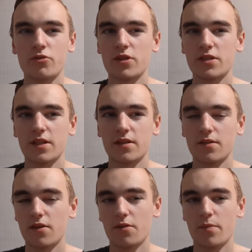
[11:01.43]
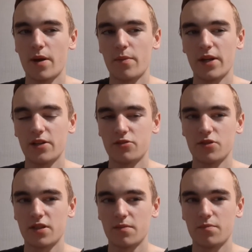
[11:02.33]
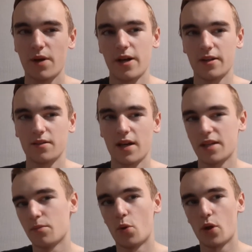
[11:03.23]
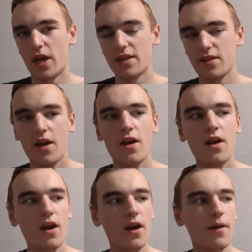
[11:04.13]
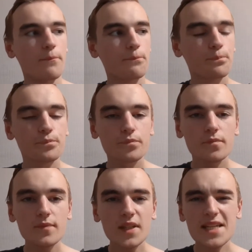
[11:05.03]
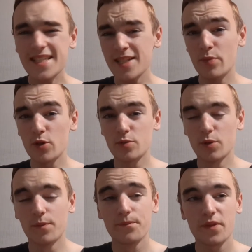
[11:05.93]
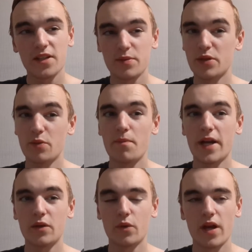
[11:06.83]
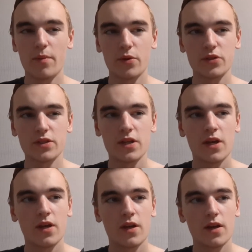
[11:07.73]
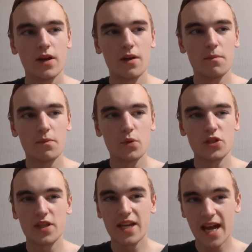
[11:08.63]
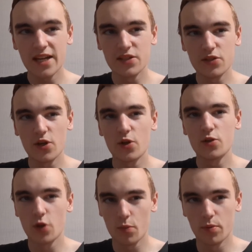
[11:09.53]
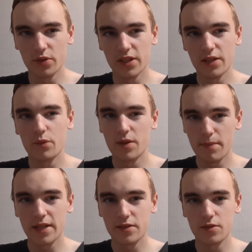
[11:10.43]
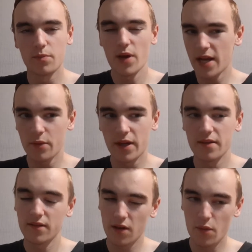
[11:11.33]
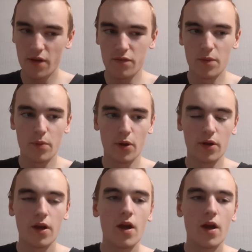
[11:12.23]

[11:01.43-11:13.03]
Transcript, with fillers: interesting that are powered by electricity by adding more gears. Um, it is possible, especially with manual gearboxes, um, which they can insert because Opel did it with the Manta. But anyway, away from the point.